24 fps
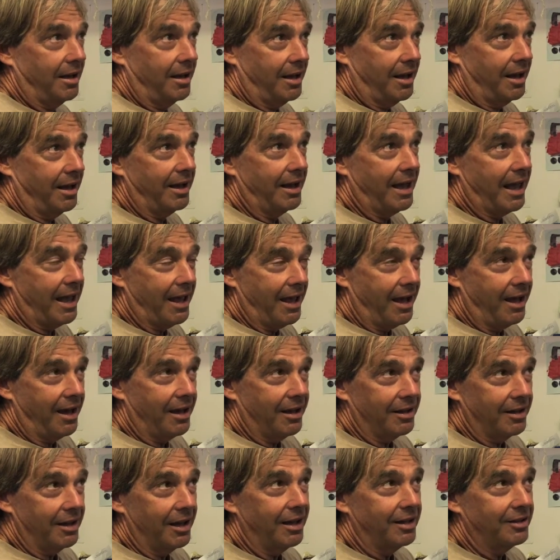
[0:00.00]
an
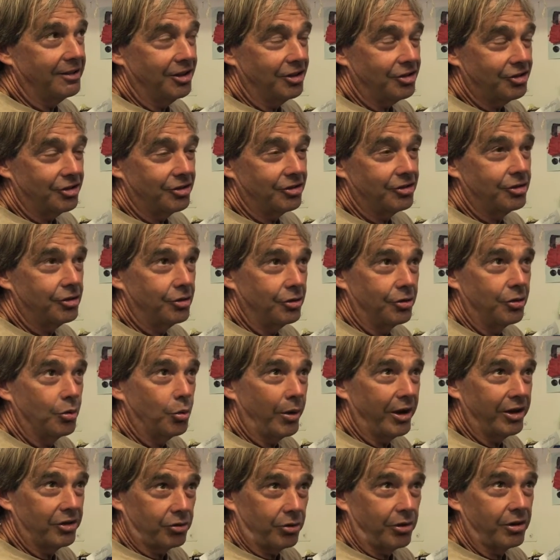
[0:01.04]
addition to the
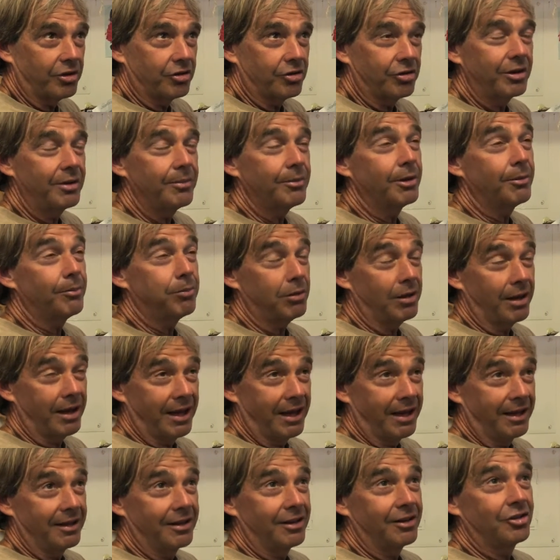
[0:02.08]
wastewater treatment
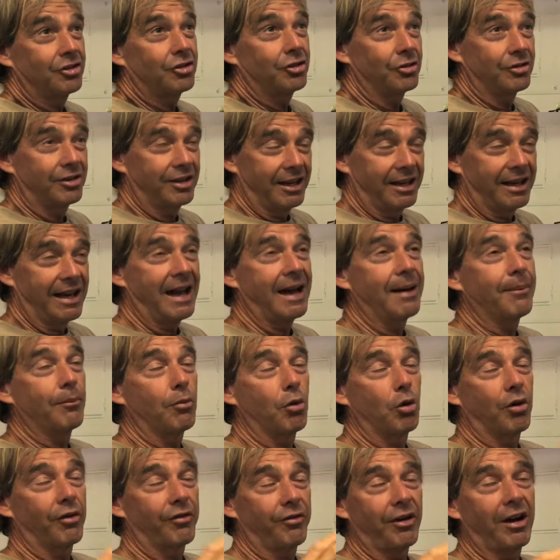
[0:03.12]
plant to take out
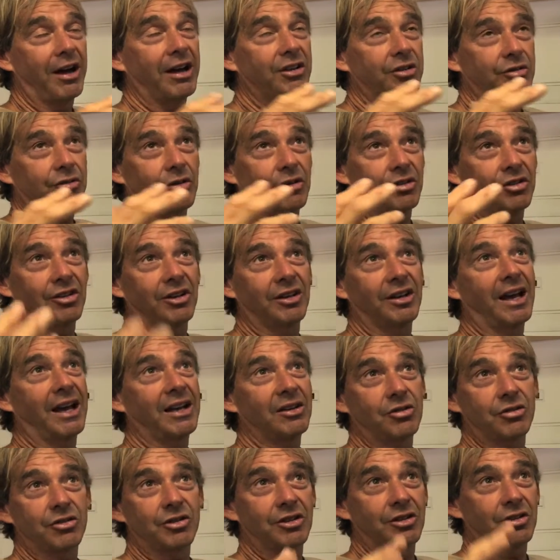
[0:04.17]
more phosphorus and
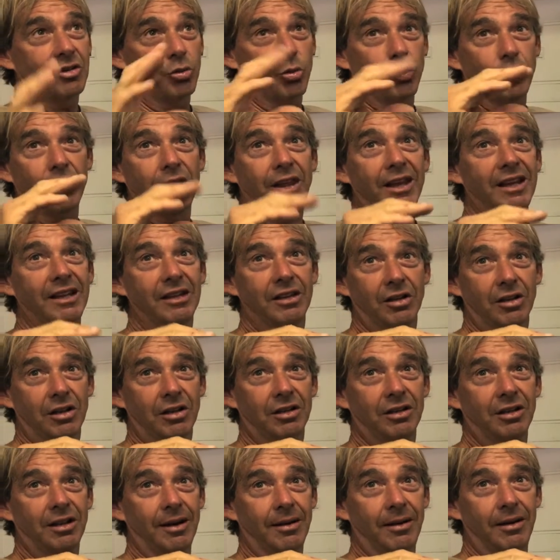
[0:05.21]
nitrogen to where they get
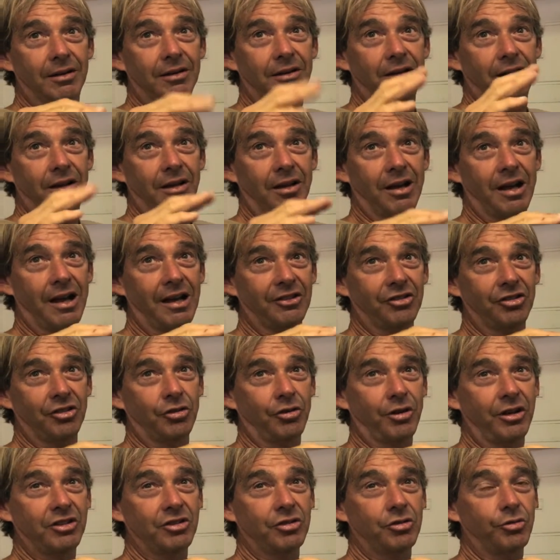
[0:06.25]
the
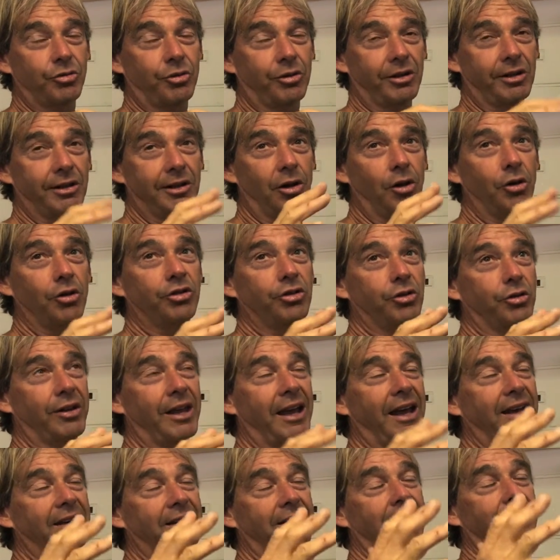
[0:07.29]
concentrations really low, so
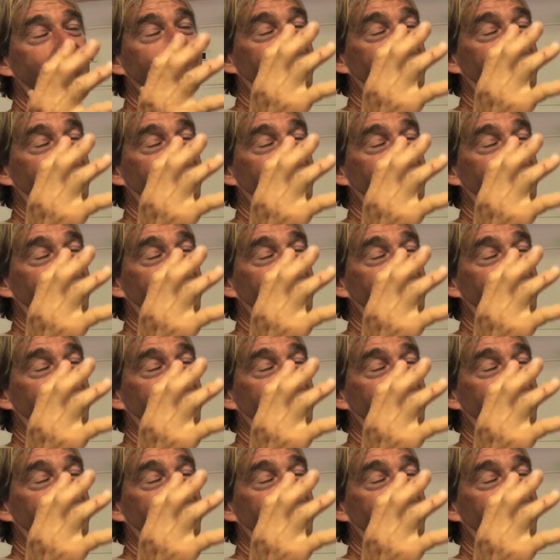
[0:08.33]
that